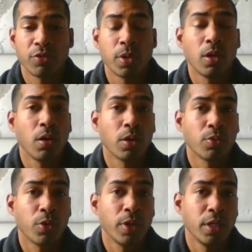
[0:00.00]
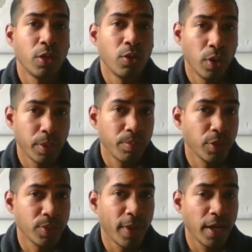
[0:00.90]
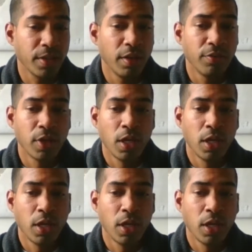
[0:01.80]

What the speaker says: from a hardware and equipment perspective.